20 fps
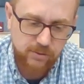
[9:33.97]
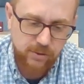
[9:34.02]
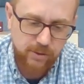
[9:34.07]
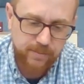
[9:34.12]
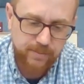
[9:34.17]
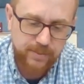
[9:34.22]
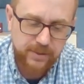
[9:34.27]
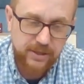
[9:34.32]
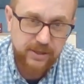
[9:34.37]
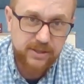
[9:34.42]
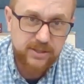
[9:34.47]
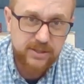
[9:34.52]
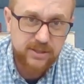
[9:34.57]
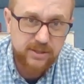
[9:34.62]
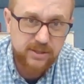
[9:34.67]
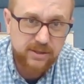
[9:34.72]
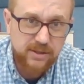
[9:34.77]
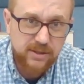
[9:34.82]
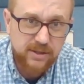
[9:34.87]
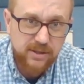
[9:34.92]
piece
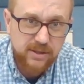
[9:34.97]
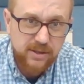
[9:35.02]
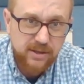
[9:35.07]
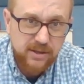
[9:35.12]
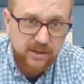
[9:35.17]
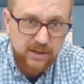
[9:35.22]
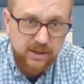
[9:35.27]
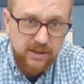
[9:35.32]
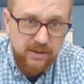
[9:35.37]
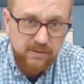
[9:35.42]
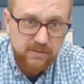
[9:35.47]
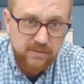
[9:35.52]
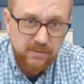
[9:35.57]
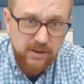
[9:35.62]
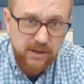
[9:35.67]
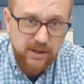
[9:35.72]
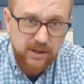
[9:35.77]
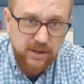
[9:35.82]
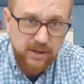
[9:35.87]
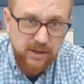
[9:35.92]
right
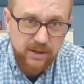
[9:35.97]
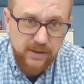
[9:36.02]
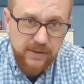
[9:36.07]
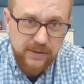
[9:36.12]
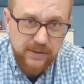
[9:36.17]
here,